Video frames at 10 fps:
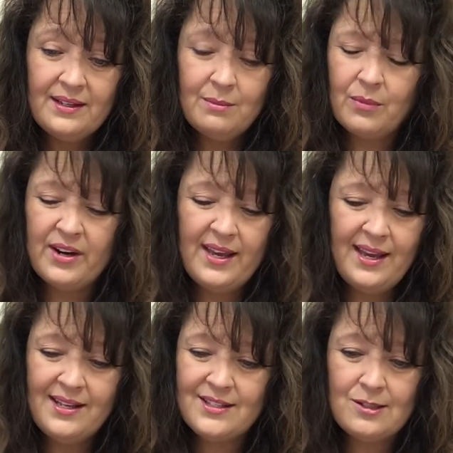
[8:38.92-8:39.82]
Morrie
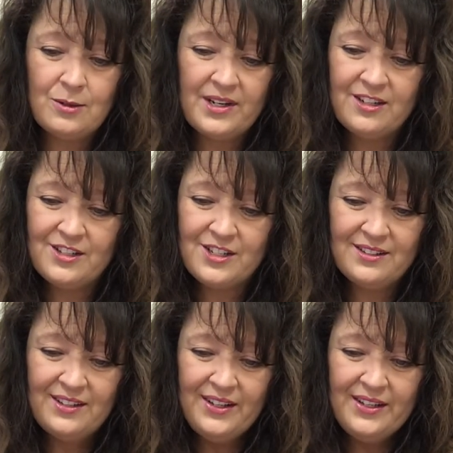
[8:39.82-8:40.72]
hates lawyers.
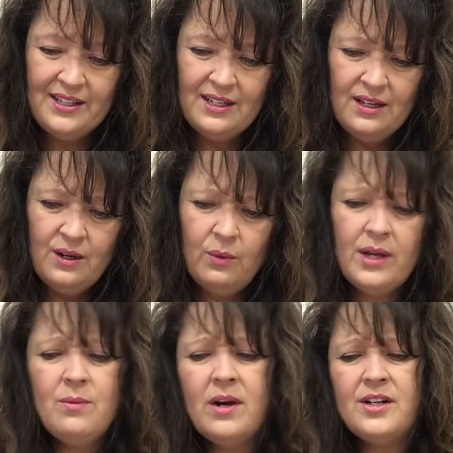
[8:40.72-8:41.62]
"What do
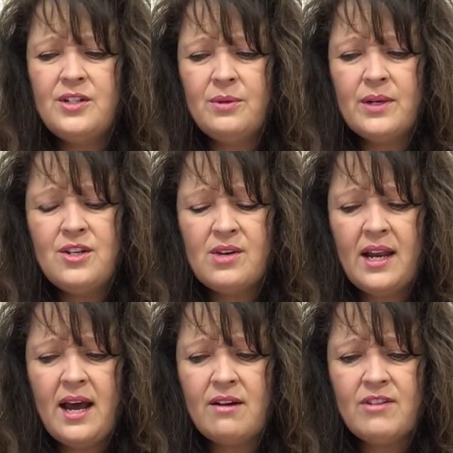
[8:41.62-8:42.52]
you want to do when you get
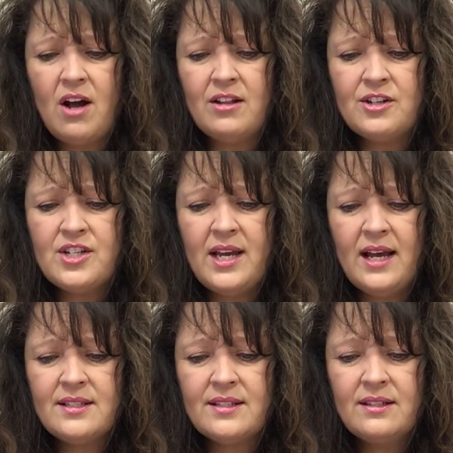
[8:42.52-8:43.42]
out of college?" he
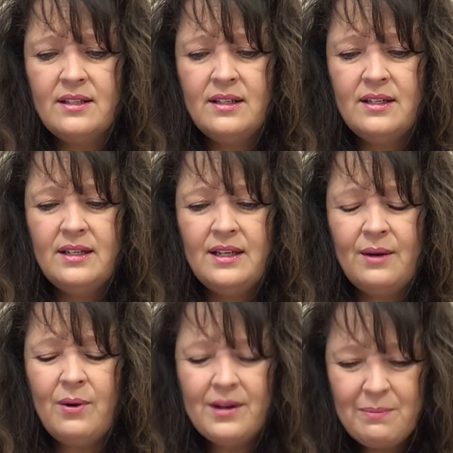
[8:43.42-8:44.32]
asks.
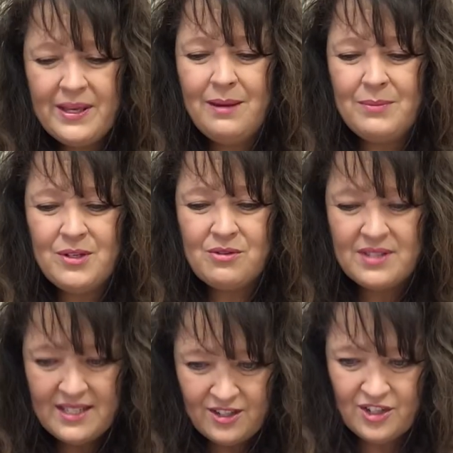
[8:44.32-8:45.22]
"I want to be a
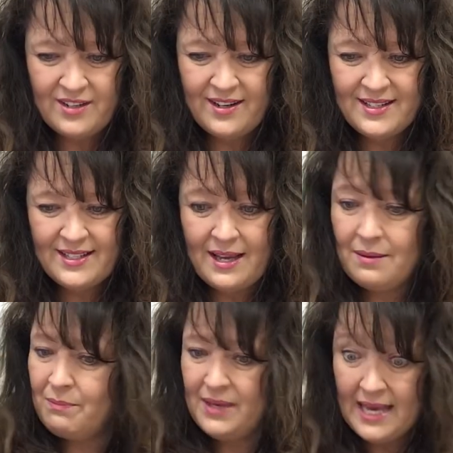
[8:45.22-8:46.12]
musician," I
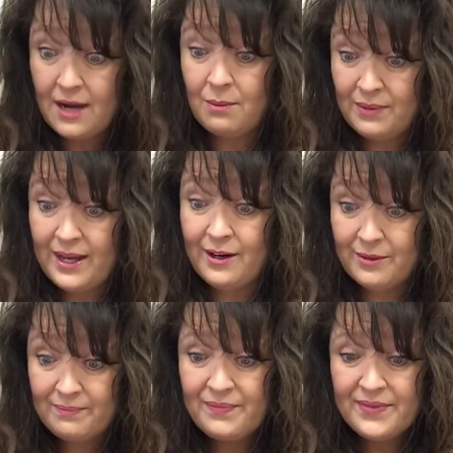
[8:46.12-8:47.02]
say, "piano player."
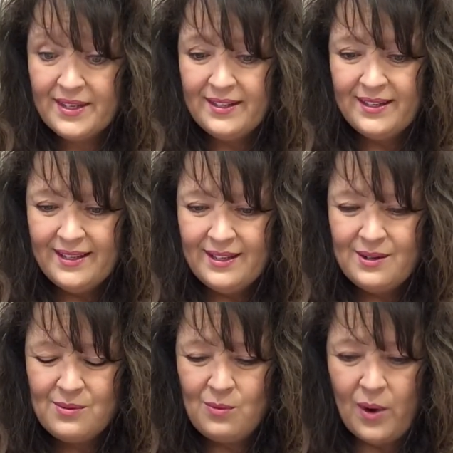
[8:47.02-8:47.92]

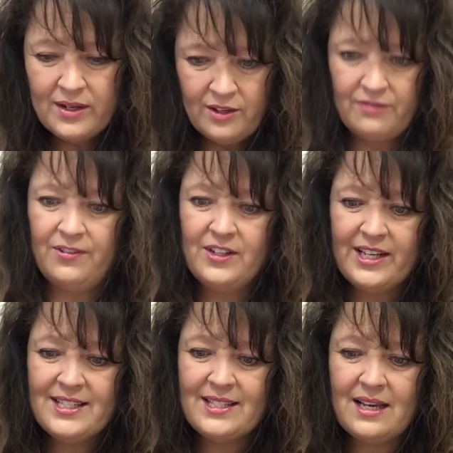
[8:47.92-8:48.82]
"Wonderful,"
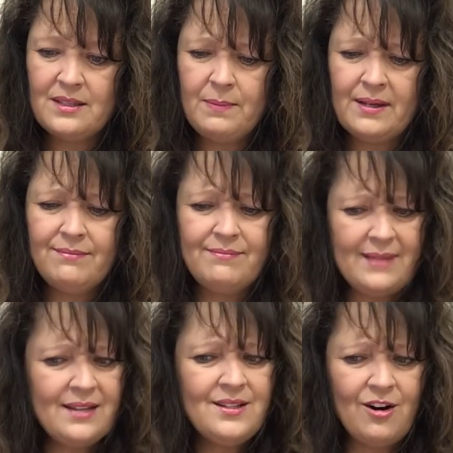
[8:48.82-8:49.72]
he says, "but
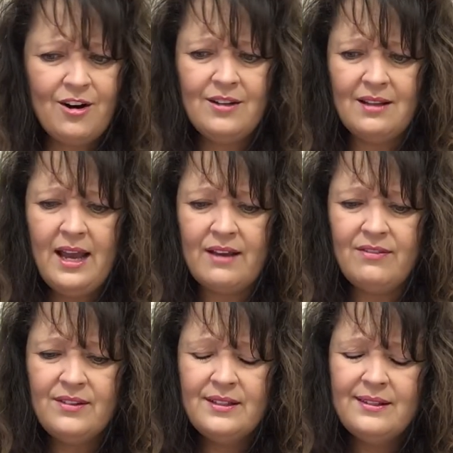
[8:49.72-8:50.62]
that's a hard life."